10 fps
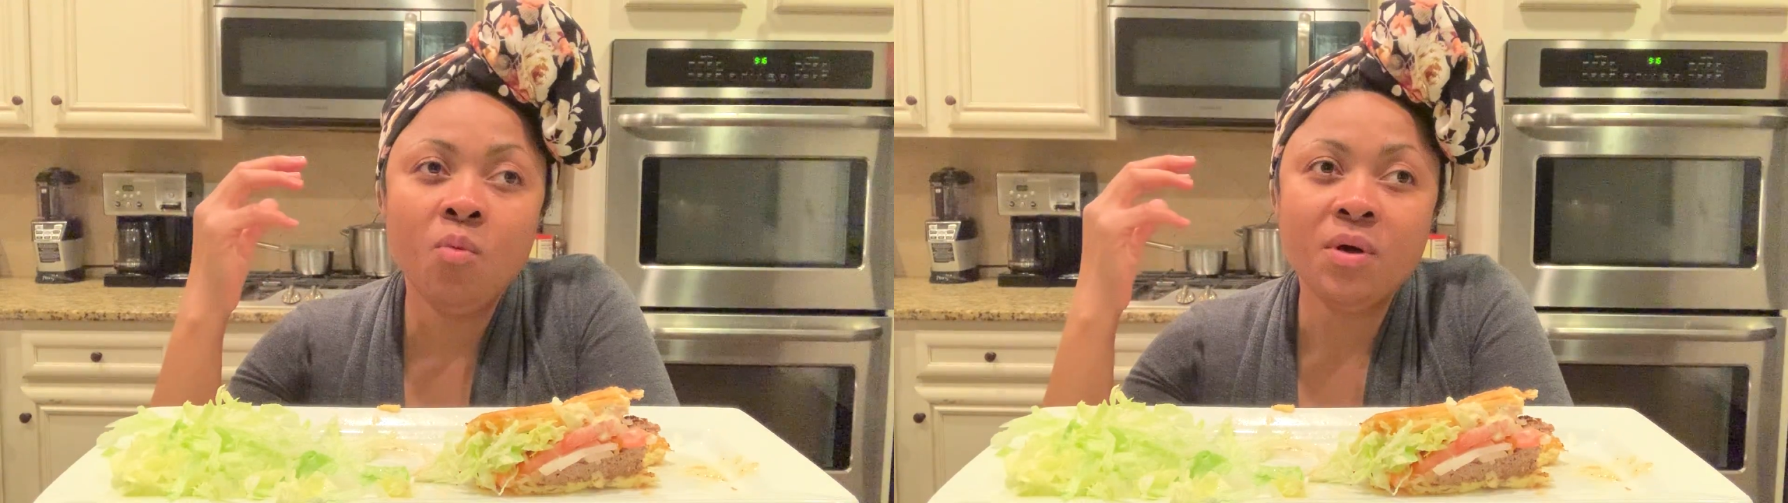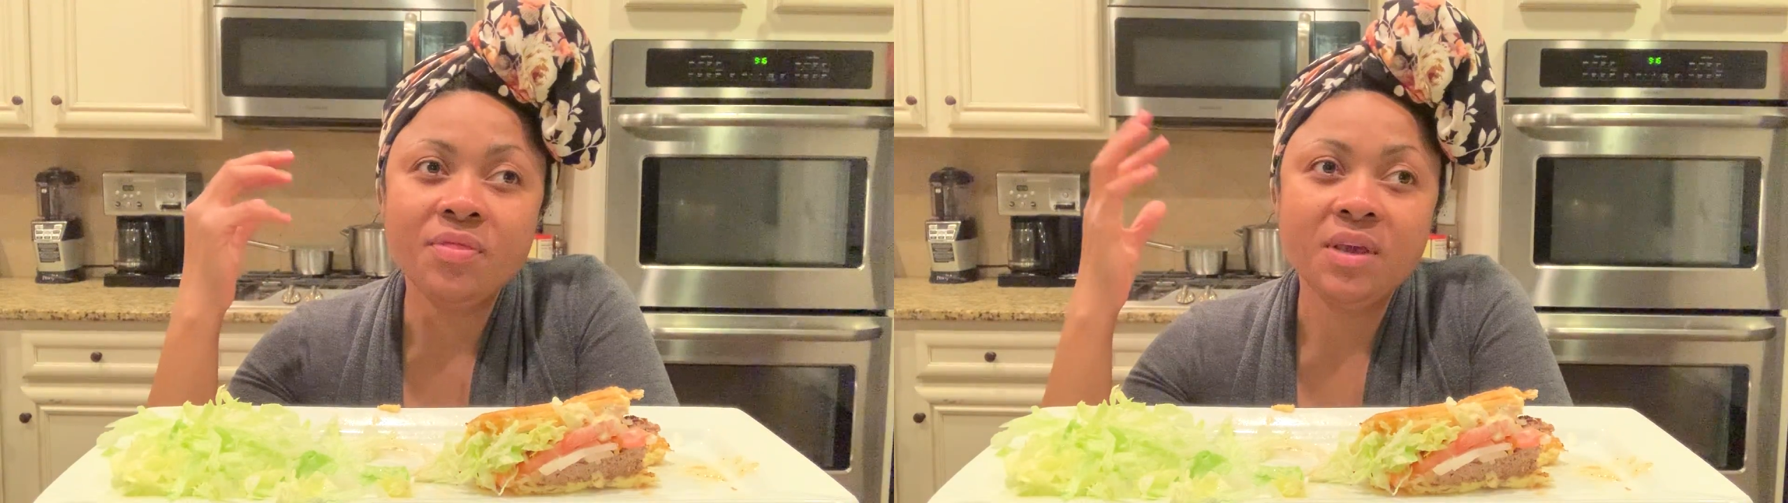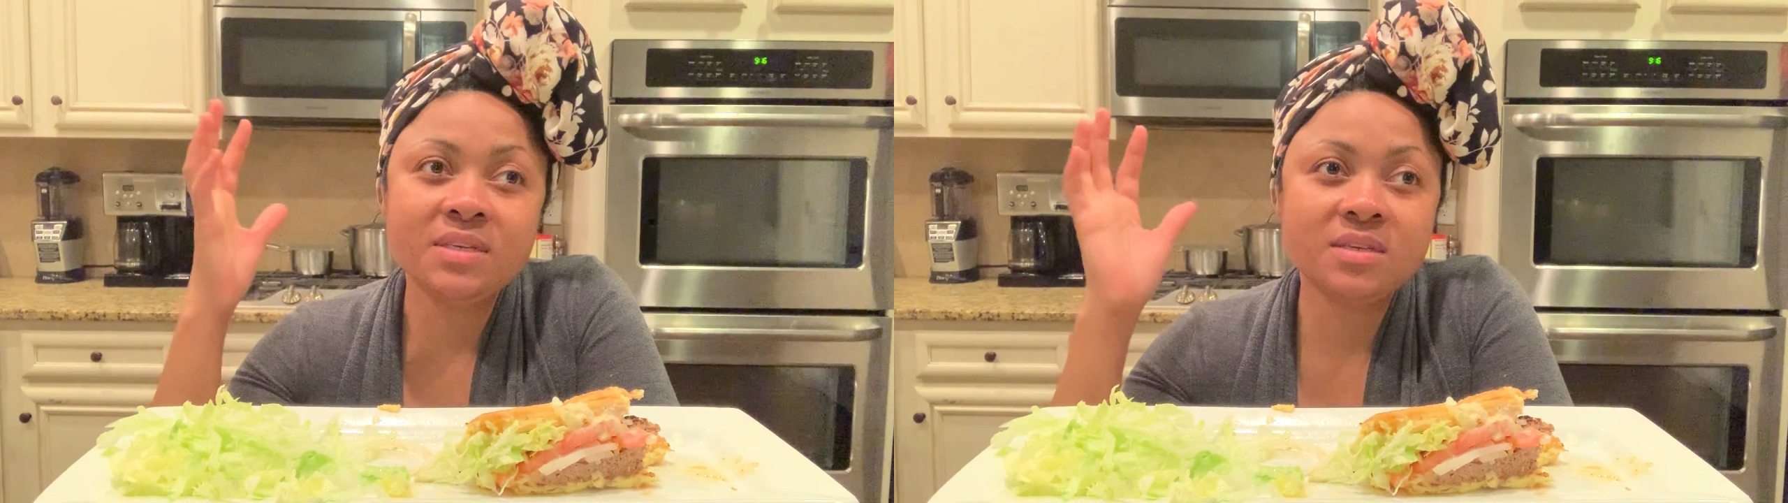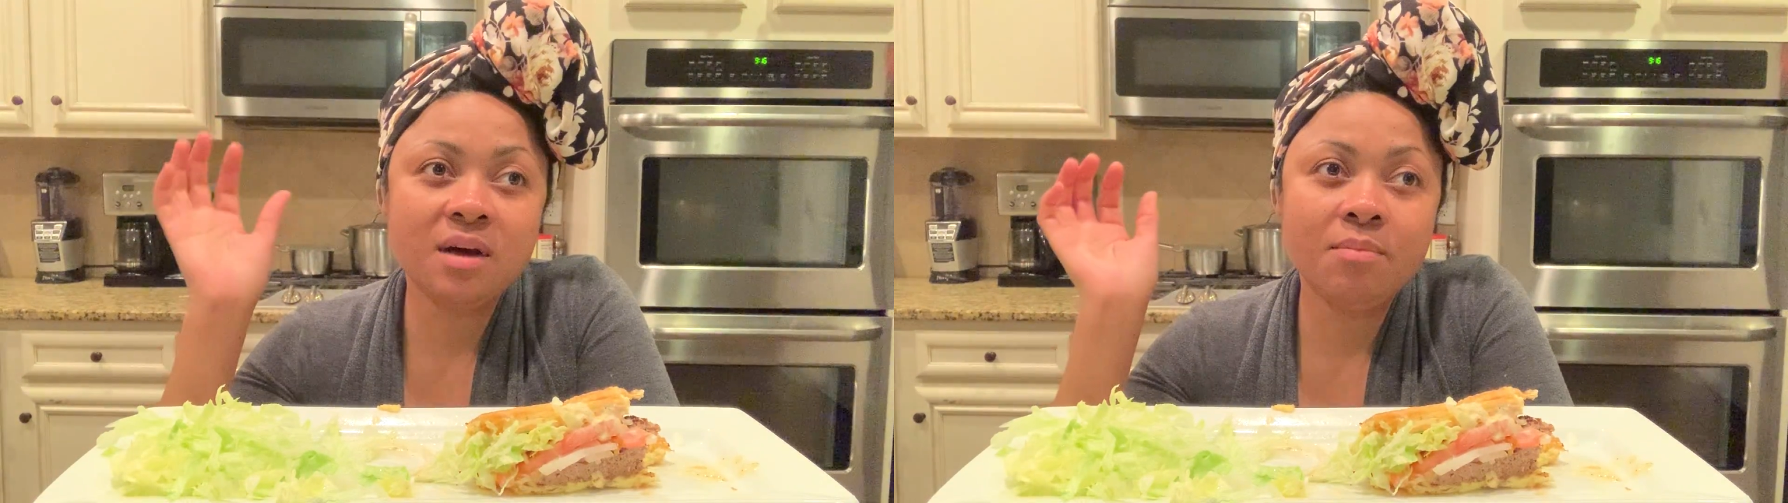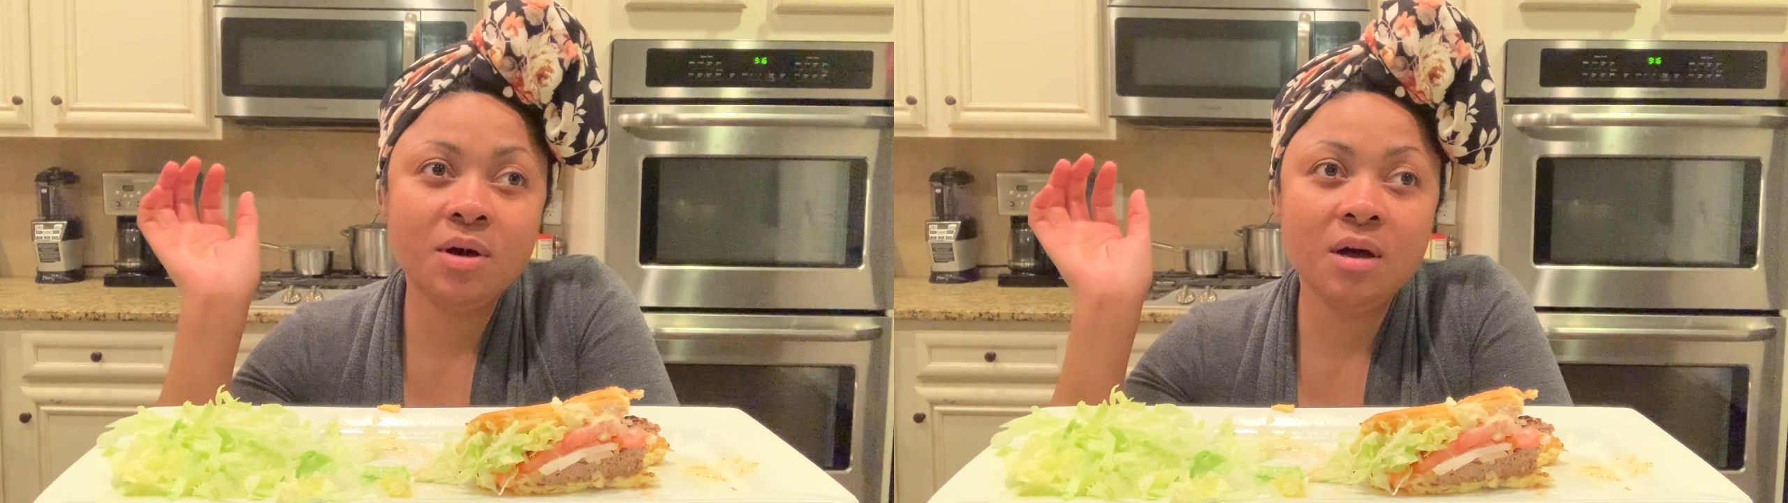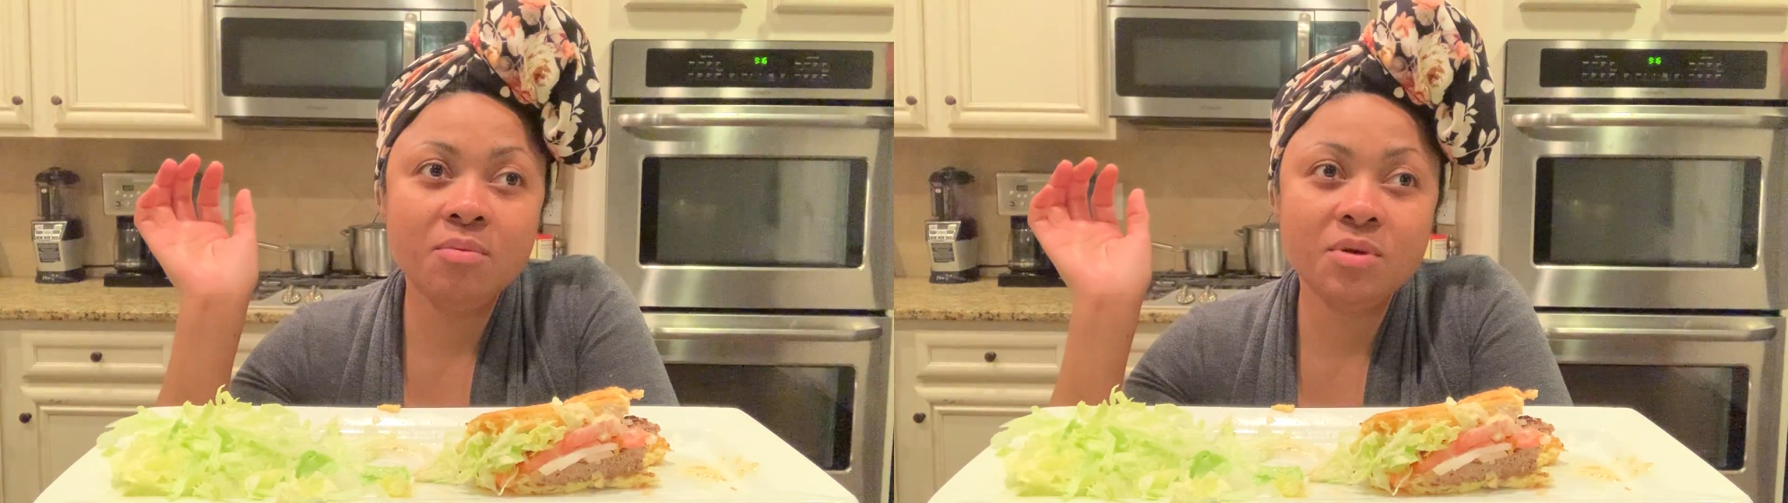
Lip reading: when things come up,